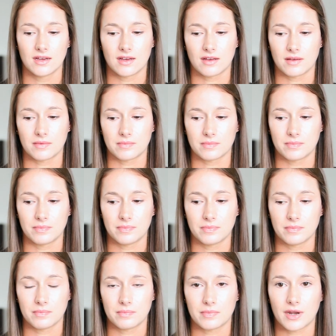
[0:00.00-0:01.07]
Um,
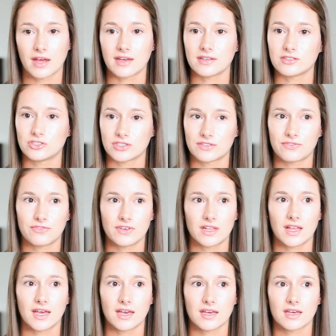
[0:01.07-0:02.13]
but I just feel
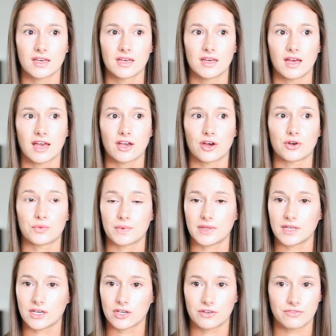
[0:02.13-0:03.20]
like I got a
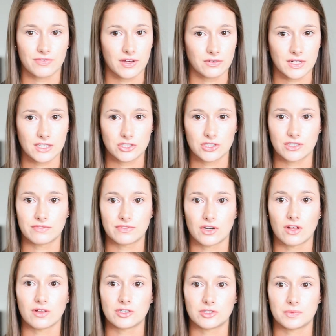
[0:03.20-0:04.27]
really good foundation of
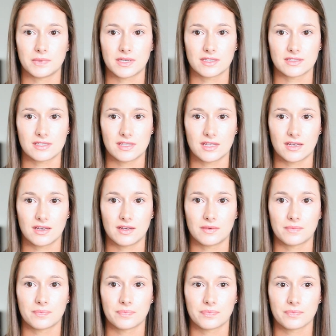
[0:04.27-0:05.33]
knowledge because the
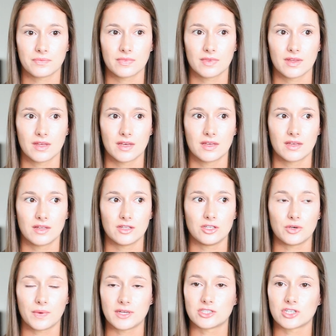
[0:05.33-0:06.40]

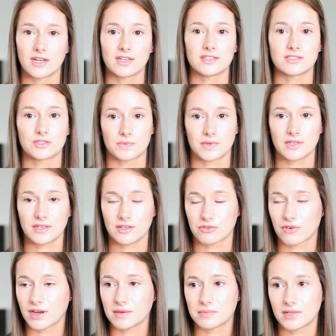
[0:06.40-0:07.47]
UHN is a really
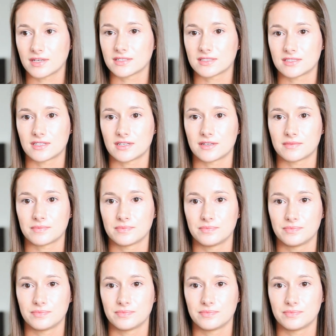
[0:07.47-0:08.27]
great place to learn.